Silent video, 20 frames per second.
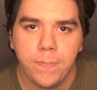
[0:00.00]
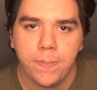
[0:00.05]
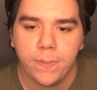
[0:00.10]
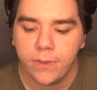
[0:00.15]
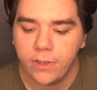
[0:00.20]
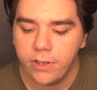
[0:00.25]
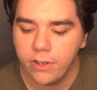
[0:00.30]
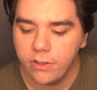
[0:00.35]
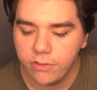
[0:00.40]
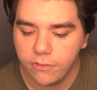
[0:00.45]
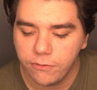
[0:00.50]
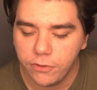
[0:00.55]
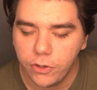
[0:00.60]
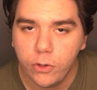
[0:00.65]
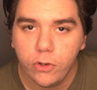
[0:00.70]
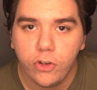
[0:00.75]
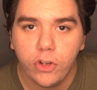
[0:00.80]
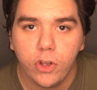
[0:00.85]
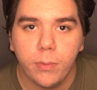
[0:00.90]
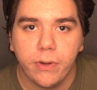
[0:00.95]
Because if
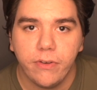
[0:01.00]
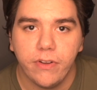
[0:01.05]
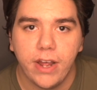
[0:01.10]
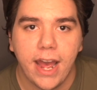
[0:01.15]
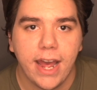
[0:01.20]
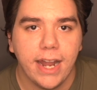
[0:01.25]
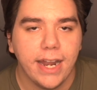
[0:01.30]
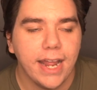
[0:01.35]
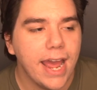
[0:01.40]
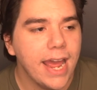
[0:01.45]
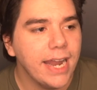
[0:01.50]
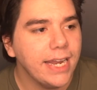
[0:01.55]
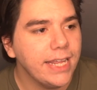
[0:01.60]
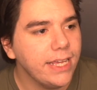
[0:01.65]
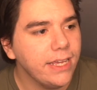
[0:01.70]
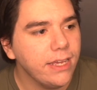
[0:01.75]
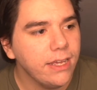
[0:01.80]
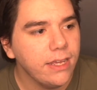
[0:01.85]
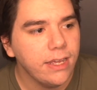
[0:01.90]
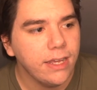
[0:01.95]
YouTube have had
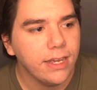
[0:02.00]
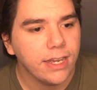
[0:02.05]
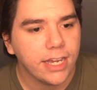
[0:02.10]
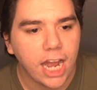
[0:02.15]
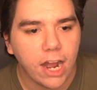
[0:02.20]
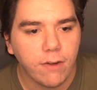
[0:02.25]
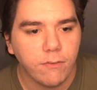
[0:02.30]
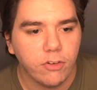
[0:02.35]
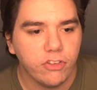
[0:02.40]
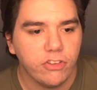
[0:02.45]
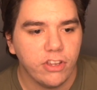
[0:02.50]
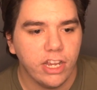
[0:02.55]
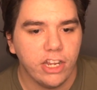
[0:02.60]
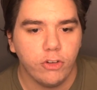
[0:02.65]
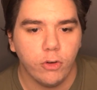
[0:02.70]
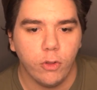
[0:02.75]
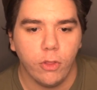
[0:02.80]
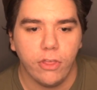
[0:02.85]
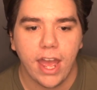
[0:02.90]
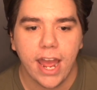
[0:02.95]
any
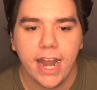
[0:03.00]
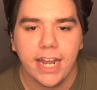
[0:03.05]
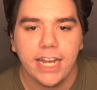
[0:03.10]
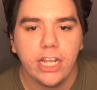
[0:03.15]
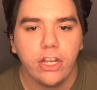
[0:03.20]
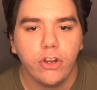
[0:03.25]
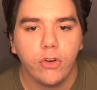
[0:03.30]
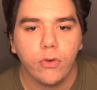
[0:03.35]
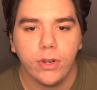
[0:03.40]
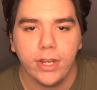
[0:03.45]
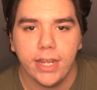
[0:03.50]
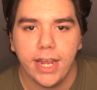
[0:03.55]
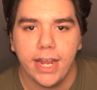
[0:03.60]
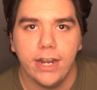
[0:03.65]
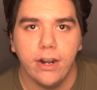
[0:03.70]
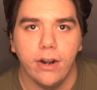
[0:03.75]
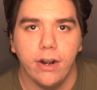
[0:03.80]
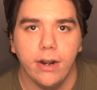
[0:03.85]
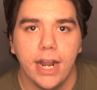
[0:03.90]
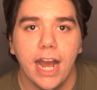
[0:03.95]
conversation with any
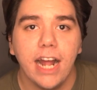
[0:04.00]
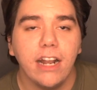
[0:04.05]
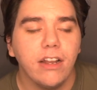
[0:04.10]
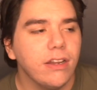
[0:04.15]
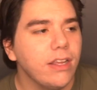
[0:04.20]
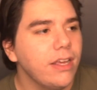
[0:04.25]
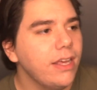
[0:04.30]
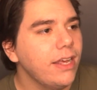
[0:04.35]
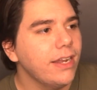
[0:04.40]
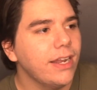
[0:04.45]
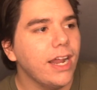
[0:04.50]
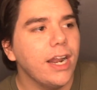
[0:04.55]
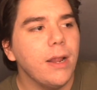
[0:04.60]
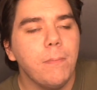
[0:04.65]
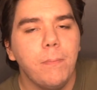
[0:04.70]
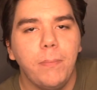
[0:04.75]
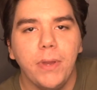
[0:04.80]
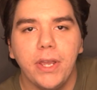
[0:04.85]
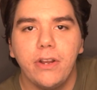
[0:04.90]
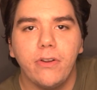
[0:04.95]
creator, not
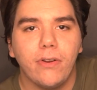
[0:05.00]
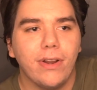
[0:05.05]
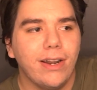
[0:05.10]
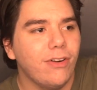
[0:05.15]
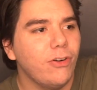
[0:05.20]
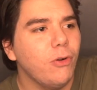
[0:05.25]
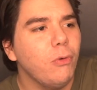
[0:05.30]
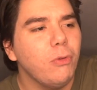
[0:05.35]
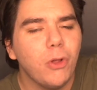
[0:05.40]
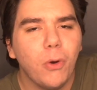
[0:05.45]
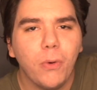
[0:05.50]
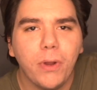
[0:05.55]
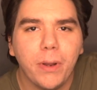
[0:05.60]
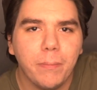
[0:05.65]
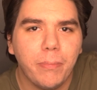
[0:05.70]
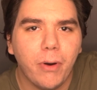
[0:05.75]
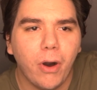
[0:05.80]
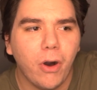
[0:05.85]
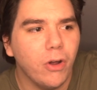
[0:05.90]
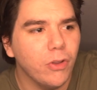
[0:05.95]
a big creator, no
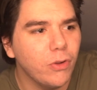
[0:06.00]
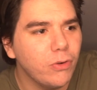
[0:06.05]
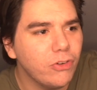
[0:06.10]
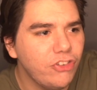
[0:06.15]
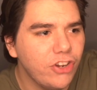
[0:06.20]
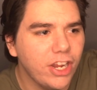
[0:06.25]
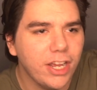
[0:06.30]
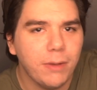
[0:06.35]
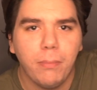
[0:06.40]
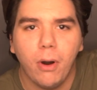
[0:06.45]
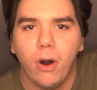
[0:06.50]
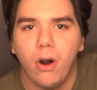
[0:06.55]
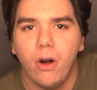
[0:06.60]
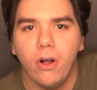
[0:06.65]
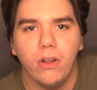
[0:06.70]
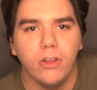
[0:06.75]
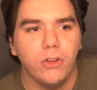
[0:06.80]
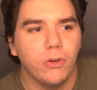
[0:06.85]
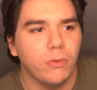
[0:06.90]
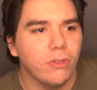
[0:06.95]
Logan Paul, no Jake
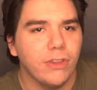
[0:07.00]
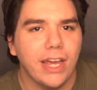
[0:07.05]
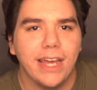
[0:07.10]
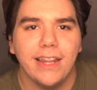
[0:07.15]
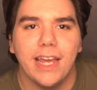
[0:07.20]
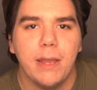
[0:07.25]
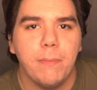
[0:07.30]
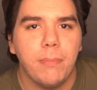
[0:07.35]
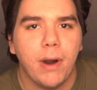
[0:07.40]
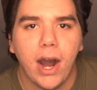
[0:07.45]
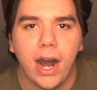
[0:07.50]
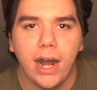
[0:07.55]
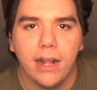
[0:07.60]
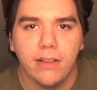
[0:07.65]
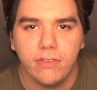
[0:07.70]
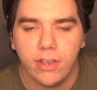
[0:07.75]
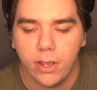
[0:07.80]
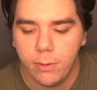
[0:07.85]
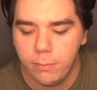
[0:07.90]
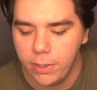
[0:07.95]
Paul, no Lele
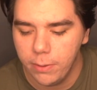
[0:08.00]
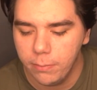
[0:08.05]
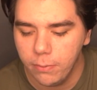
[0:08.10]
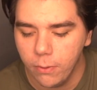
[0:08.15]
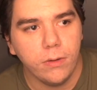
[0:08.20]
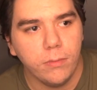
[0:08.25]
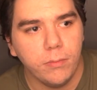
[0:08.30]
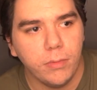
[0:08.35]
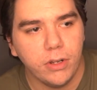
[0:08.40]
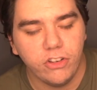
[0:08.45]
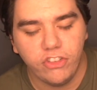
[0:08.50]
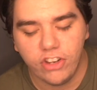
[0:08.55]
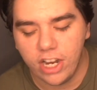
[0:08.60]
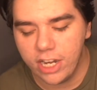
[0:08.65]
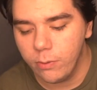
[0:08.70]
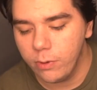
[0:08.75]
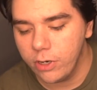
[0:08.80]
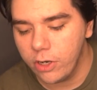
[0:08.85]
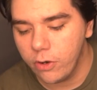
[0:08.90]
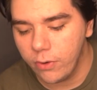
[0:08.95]
Pons type people, but
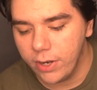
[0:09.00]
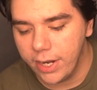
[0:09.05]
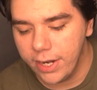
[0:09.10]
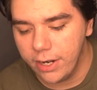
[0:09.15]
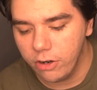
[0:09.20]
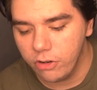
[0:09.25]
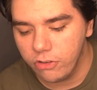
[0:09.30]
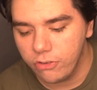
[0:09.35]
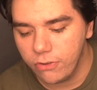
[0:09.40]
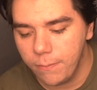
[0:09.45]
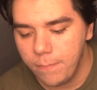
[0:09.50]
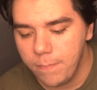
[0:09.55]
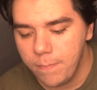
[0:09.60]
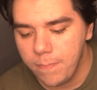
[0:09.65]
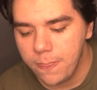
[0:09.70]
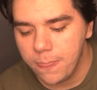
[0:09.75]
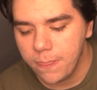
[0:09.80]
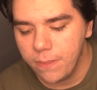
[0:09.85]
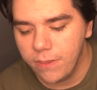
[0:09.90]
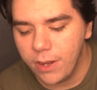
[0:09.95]
genuine creators,
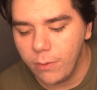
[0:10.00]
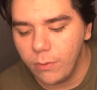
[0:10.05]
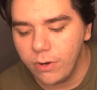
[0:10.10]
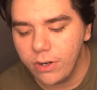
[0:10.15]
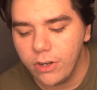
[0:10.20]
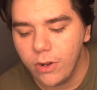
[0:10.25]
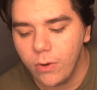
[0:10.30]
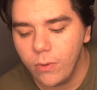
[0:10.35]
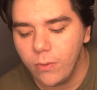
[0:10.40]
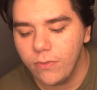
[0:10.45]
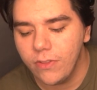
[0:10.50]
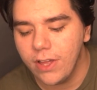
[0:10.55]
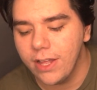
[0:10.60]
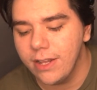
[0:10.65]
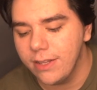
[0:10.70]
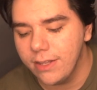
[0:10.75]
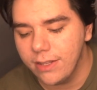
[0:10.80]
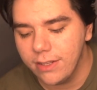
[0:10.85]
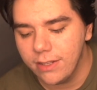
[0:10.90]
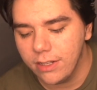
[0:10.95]
they would know
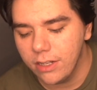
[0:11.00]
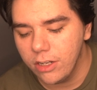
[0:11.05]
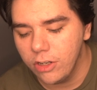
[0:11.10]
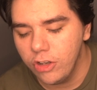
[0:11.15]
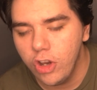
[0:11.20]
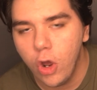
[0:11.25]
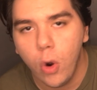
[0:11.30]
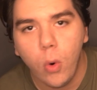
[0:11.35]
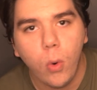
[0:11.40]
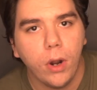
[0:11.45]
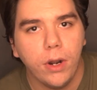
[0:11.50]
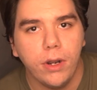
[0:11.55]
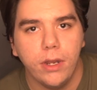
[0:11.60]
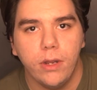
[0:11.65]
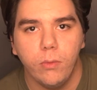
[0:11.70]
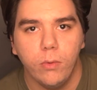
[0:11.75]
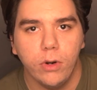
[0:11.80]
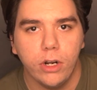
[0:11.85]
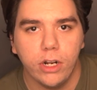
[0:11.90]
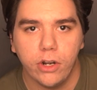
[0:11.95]
that no
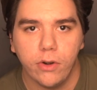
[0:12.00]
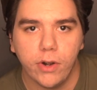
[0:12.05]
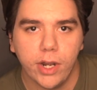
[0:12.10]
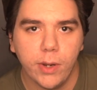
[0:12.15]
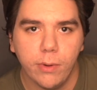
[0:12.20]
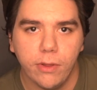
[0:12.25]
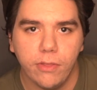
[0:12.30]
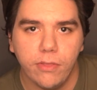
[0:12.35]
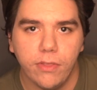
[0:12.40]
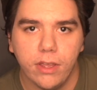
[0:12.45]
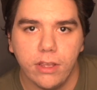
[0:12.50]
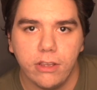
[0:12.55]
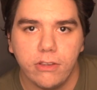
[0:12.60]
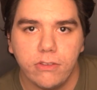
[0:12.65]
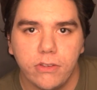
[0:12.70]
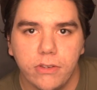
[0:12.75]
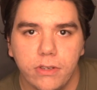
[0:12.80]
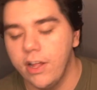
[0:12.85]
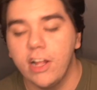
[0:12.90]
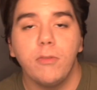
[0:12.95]
one would agree with
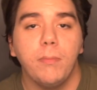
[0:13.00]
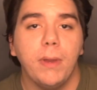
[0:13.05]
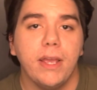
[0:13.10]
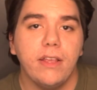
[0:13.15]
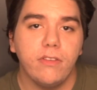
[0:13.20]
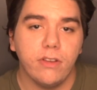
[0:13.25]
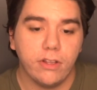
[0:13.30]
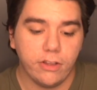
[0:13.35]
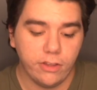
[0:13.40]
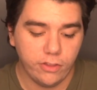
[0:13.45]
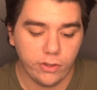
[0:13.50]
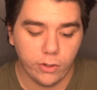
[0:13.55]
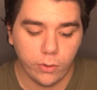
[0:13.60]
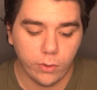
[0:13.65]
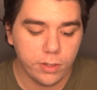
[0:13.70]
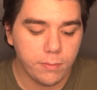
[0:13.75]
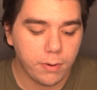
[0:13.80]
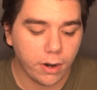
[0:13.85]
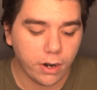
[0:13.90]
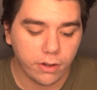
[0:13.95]
this. That's basically the
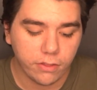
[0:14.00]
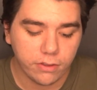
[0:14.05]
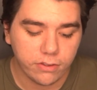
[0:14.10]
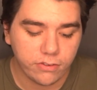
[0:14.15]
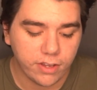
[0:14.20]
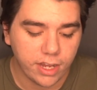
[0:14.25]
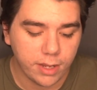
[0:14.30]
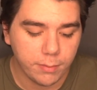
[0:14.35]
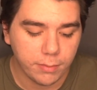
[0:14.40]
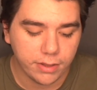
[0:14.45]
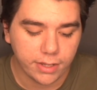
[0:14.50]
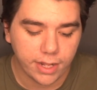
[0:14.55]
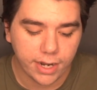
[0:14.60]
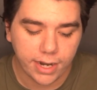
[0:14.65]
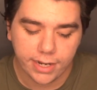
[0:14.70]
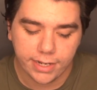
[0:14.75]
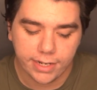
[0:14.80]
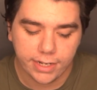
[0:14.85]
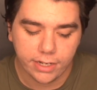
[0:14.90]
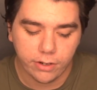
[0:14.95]
only part of the statement that
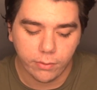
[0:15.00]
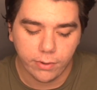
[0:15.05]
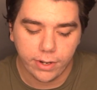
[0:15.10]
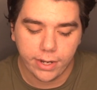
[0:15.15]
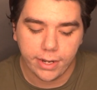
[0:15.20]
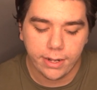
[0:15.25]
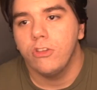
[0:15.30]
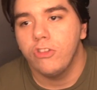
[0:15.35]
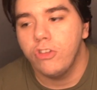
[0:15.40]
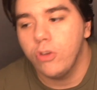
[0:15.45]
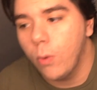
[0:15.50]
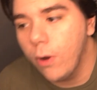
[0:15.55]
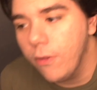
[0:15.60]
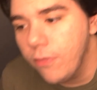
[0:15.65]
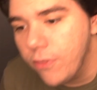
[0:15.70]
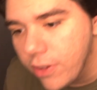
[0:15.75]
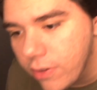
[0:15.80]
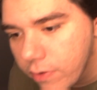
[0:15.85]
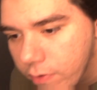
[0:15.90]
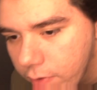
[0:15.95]
I need to read. See,
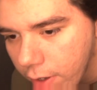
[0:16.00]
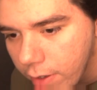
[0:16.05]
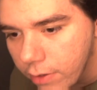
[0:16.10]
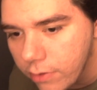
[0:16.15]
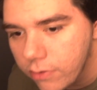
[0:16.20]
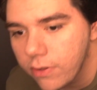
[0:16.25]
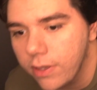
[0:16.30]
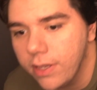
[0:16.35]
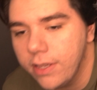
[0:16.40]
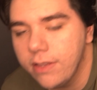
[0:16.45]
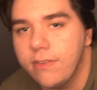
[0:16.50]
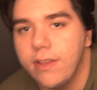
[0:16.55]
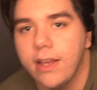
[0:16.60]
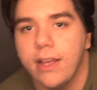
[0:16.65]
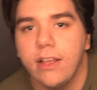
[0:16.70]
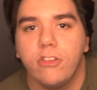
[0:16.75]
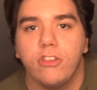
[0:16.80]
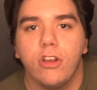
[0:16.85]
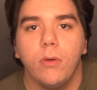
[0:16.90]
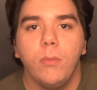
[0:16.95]
what this does is
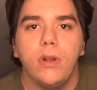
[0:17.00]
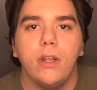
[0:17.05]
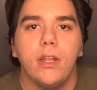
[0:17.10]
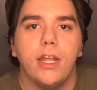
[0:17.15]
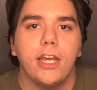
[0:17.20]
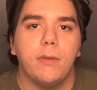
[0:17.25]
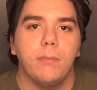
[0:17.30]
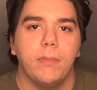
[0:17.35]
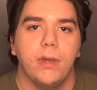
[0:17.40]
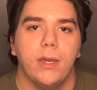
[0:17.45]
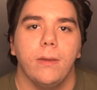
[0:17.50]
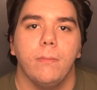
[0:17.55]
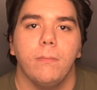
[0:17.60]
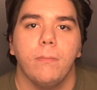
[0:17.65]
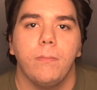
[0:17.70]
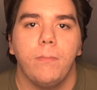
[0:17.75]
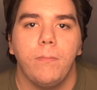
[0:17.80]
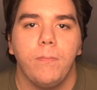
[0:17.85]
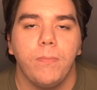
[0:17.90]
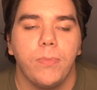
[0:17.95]
that someone like me,
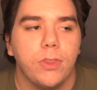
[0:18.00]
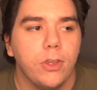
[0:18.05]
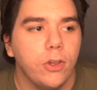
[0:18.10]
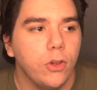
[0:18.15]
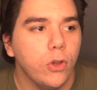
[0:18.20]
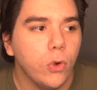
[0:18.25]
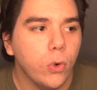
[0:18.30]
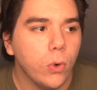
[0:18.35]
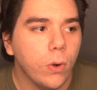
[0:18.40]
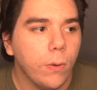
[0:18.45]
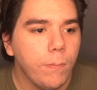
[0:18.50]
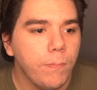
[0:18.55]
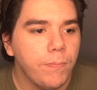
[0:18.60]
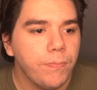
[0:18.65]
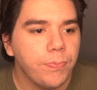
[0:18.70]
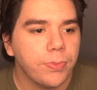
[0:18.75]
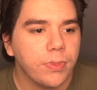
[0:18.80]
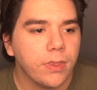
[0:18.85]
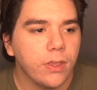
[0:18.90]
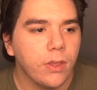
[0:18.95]
who
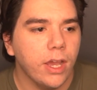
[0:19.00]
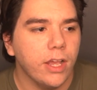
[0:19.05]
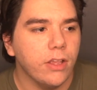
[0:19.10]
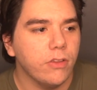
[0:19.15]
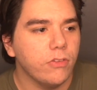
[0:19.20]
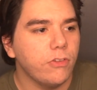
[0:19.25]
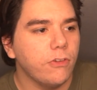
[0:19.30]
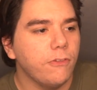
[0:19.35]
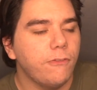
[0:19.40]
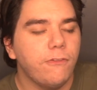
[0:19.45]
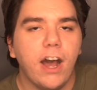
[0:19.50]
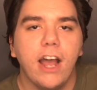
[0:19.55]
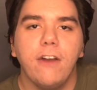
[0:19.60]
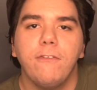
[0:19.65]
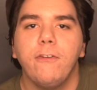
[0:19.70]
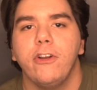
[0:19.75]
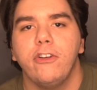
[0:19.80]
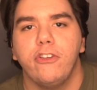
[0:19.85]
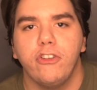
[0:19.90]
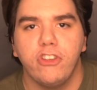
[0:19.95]
has
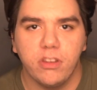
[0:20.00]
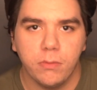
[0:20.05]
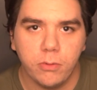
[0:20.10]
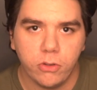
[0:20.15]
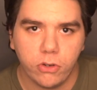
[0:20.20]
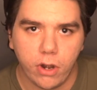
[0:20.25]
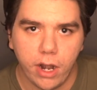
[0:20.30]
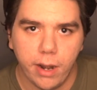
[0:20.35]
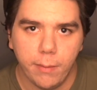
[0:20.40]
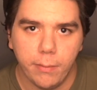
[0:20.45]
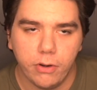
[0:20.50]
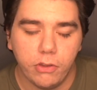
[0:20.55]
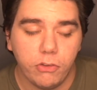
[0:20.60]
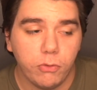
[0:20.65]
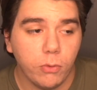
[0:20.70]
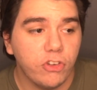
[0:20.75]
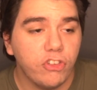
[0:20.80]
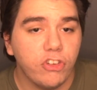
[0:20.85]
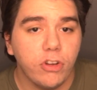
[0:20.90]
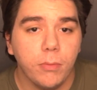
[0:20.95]
500
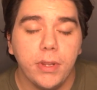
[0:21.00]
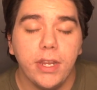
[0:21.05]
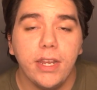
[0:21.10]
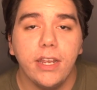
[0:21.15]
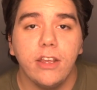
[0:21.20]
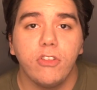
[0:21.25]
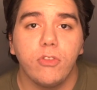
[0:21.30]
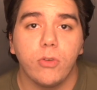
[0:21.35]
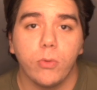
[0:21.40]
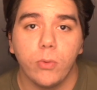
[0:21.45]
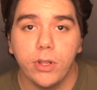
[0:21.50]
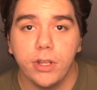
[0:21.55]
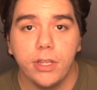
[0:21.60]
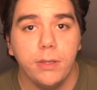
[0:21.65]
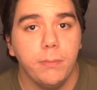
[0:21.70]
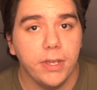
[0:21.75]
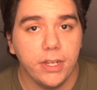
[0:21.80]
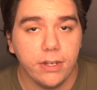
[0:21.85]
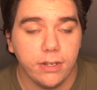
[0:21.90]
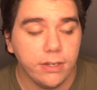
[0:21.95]
subscribers, which to me is a
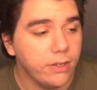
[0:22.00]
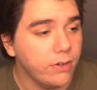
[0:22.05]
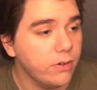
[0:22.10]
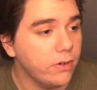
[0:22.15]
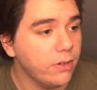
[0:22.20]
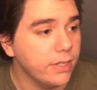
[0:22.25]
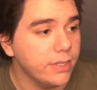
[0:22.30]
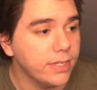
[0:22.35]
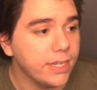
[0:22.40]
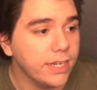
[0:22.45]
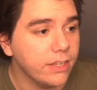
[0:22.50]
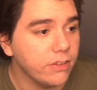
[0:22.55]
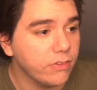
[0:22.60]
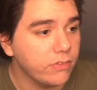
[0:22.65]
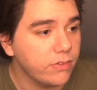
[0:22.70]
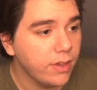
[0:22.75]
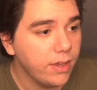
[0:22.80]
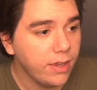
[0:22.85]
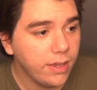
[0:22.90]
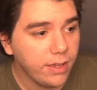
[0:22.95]
really big deal, and that
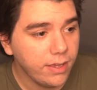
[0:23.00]
is